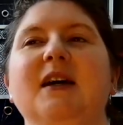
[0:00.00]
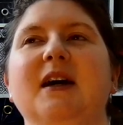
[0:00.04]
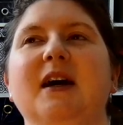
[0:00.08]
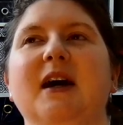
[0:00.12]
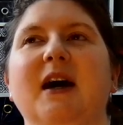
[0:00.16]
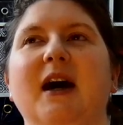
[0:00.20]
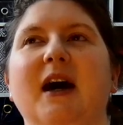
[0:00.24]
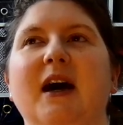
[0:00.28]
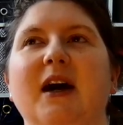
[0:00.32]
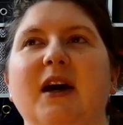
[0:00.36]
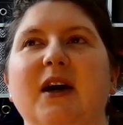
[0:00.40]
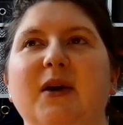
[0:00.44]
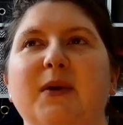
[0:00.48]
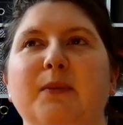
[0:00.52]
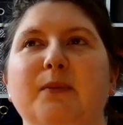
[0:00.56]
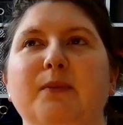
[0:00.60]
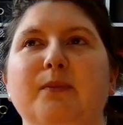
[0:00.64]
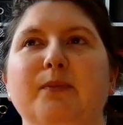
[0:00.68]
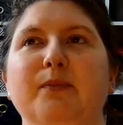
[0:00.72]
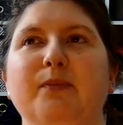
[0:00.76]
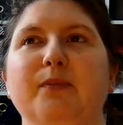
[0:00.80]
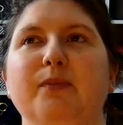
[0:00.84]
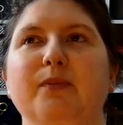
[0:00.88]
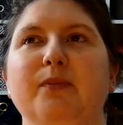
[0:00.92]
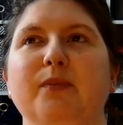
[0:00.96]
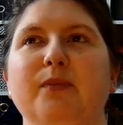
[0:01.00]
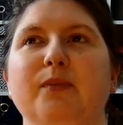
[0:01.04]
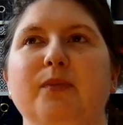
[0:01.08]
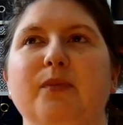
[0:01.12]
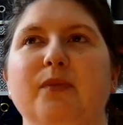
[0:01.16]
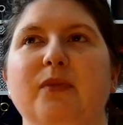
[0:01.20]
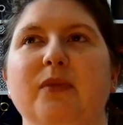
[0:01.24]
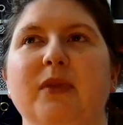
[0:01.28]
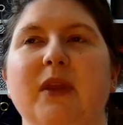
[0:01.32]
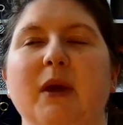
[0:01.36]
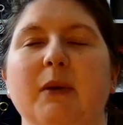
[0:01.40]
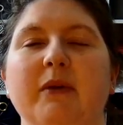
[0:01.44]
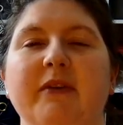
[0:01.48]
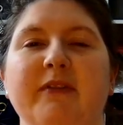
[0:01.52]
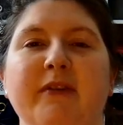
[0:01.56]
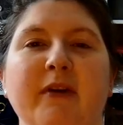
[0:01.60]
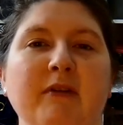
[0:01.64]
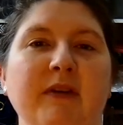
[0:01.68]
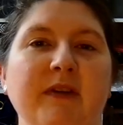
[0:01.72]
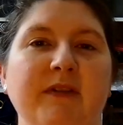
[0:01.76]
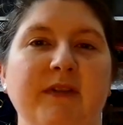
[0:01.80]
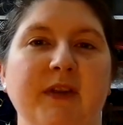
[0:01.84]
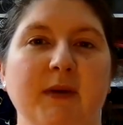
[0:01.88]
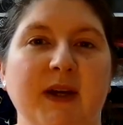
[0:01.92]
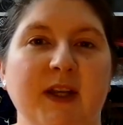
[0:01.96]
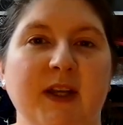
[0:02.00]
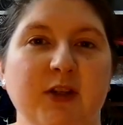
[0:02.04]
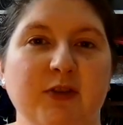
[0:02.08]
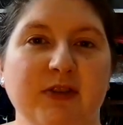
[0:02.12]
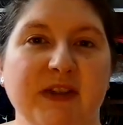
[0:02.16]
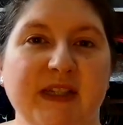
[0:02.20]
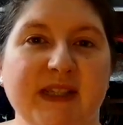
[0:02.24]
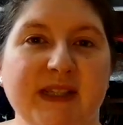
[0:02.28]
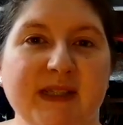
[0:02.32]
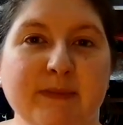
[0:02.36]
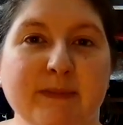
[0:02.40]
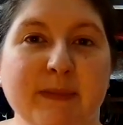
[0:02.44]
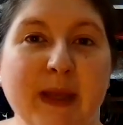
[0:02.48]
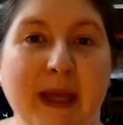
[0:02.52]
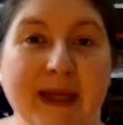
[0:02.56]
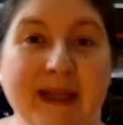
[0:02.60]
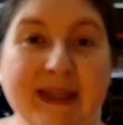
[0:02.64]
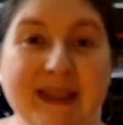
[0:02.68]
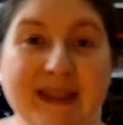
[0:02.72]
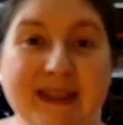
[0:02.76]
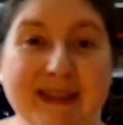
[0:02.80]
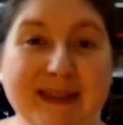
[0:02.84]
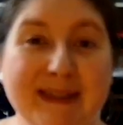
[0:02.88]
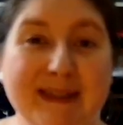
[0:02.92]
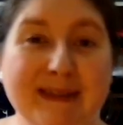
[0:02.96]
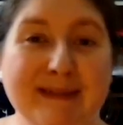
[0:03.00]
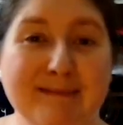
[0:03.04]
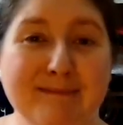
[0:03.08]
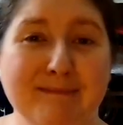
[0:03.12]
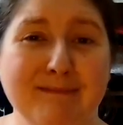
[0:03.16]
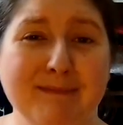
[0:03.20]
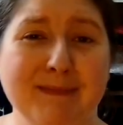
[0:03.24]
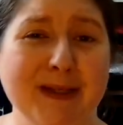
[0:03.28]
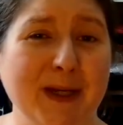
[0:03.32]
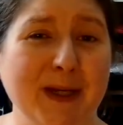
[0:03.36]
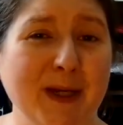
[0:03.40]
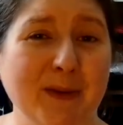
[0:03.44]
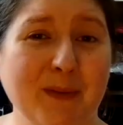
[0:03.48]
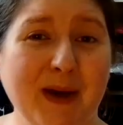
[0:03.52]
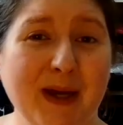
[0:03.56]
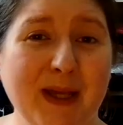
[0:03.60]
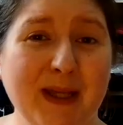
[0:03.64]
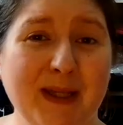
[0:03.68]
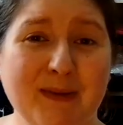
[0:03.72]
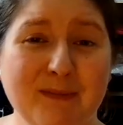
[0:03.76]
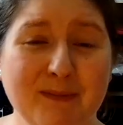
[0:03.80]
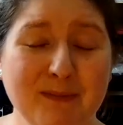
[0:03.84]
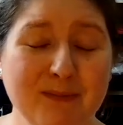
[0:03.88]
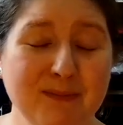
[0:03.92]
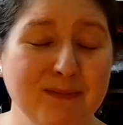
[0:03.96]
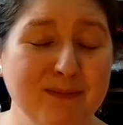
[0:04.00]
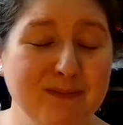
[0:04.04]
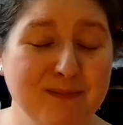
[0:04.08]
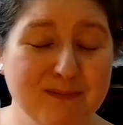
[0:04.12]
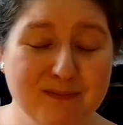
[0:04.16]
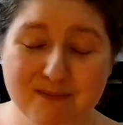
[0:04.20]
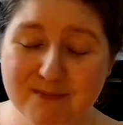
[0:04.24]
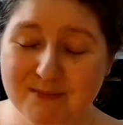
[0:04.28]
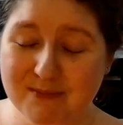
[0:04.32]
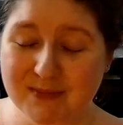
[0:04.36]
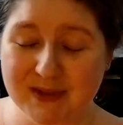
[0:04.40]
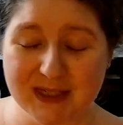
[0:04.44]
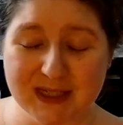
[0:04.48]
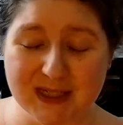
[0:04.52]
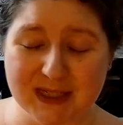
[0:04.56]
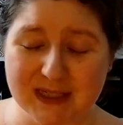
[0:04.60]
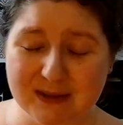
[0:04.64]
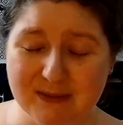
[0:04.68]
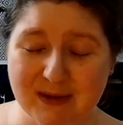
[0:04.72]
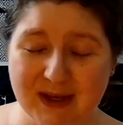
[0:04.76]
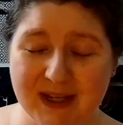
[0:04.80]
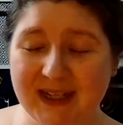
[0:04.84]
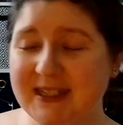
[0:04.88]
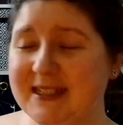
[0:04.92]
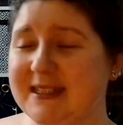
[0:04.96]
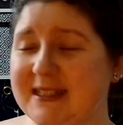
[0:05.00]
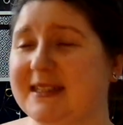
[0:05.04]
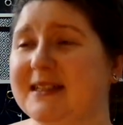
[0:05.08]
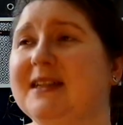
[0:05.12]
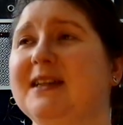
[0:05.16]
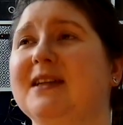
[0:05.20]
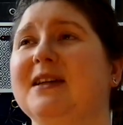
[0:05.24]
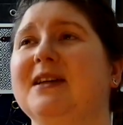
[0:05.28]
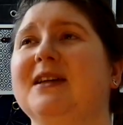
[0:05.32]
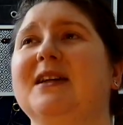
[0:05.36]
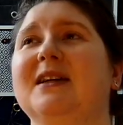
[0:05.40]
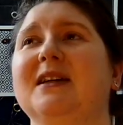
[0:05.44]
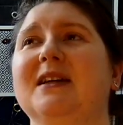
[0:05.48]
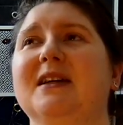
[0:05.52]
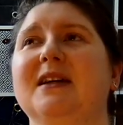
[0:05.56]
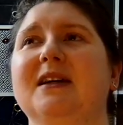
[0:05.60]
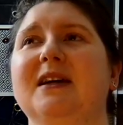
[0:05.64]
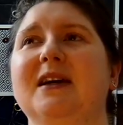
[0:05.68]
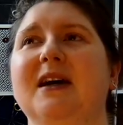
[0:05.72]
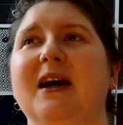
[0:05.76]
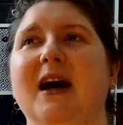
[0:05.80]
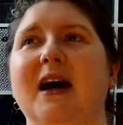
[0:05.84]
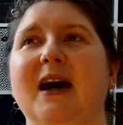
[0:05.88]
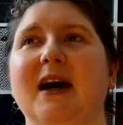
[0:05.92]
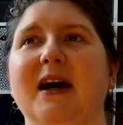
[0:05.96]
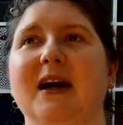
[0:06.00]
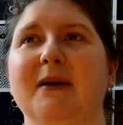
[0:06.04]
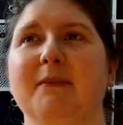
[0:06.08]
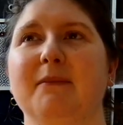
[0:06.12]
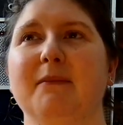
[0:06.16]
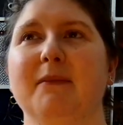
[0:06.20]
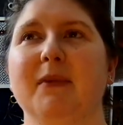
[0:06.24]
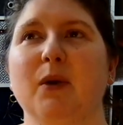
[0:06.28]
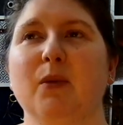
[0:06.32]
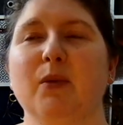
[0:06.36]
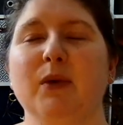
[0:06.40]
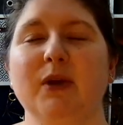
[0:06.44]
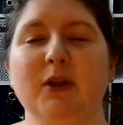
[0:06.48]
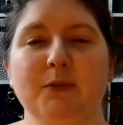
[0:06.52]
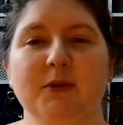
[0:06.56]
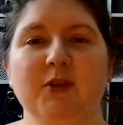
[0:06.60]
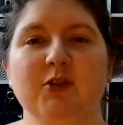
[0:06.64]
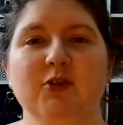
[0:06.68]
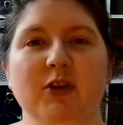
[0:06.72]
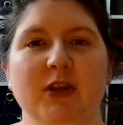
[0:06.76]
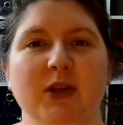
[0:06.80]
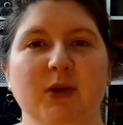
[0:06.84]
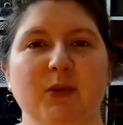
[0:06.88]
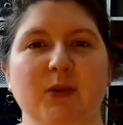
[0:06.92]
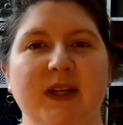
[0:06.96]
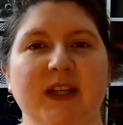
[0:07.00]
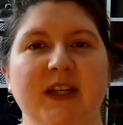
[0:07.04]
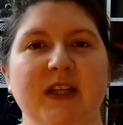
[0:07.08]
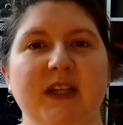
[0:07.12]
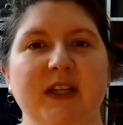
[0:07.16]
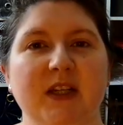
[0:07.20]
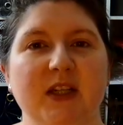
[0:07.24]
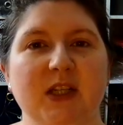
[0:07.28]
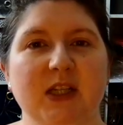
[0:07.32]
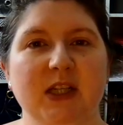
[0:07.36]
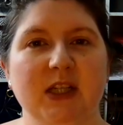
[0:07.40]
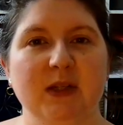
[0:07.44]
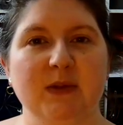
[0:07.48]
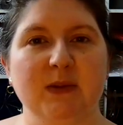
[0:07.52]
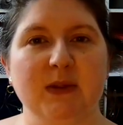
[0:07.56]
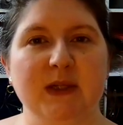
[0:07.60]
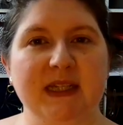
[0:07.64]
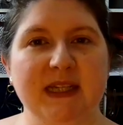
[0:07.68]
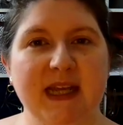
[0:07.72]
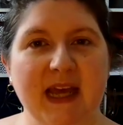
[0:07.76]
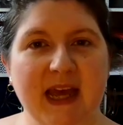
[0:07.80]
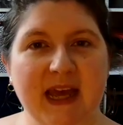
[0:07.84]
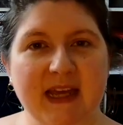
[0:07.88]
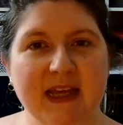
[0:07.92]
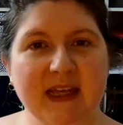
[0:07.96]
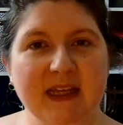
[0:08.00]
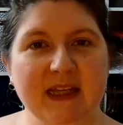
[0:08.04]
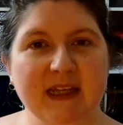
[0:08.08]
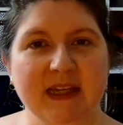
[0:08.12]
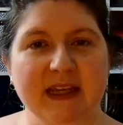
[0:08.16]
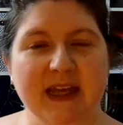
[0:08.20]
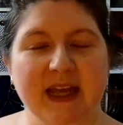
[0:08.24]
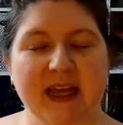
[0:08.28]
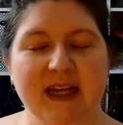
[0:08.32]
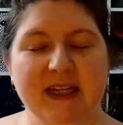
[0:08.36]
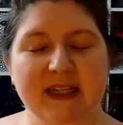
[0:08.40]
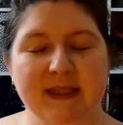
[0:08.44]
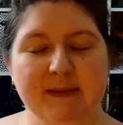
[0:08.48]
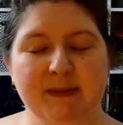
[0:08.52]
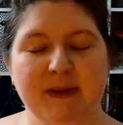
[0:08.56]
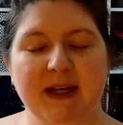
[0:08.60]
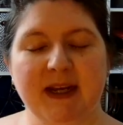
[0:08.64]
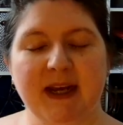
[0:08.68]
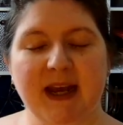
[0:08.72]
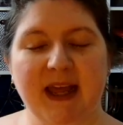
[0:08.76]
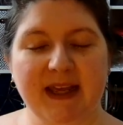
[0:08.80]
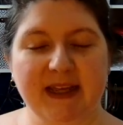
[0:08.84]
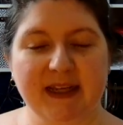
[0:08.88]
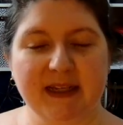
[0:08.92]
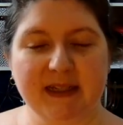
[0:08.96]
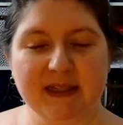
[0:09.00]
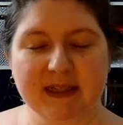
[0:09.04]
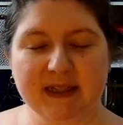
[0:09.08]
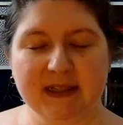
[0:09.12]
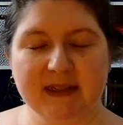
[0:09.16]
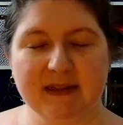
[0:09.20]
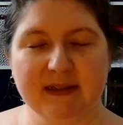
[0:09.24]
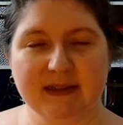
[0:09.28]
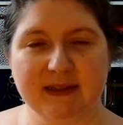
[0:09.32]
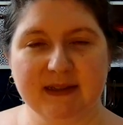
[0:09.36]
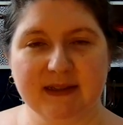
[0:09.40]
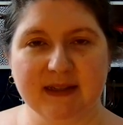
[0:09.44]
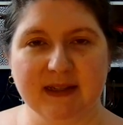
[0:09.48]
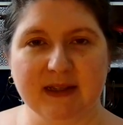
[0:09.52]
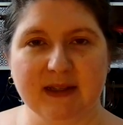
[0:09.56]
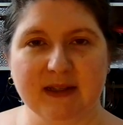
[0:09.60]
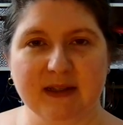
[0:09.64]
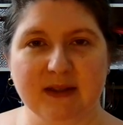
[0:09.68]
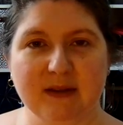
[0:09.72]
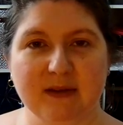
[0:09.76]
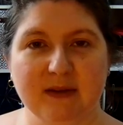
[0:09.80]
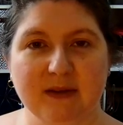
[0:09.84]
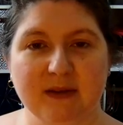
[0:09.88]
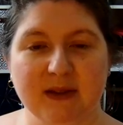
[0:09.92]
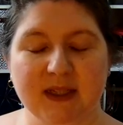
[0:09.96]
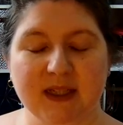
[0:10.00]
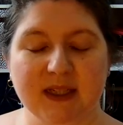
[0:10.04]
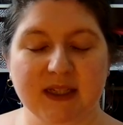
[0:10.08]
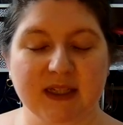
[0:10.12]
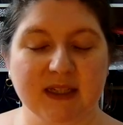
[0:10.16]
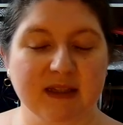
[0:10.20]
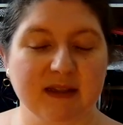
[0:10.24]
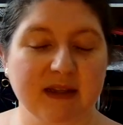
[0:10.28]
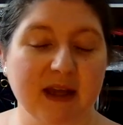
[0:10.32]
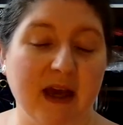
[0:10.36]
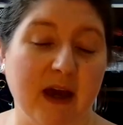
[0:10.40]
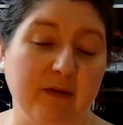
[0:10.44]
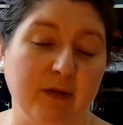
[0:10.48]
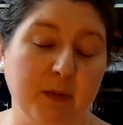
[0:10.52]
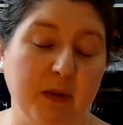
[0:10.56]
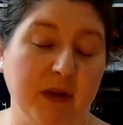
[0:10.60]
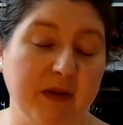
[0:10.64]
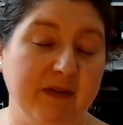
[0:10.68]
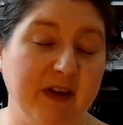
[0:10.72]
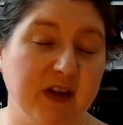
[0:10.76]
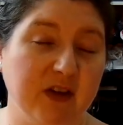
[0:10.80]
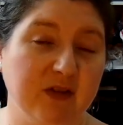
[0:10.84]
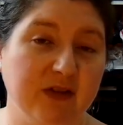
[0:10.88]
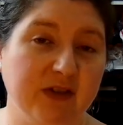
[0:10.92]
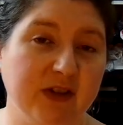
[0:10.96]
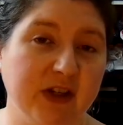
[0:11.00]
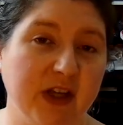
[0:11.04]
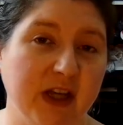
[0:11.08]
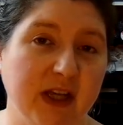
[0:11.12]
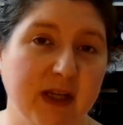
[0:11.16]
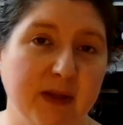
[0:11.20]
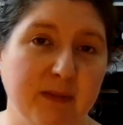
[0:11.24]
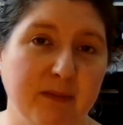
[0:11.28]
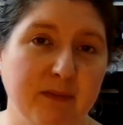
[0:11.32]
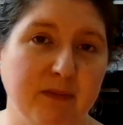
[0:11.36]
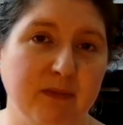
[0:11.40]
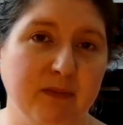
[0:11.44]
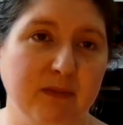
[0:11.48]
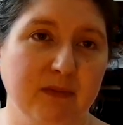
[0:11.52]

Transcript: There were very few entries. Don't know why. It's just the way it is. I will be drawing the winner today. Again, it's a bit late, so you'd have a bit of extra time.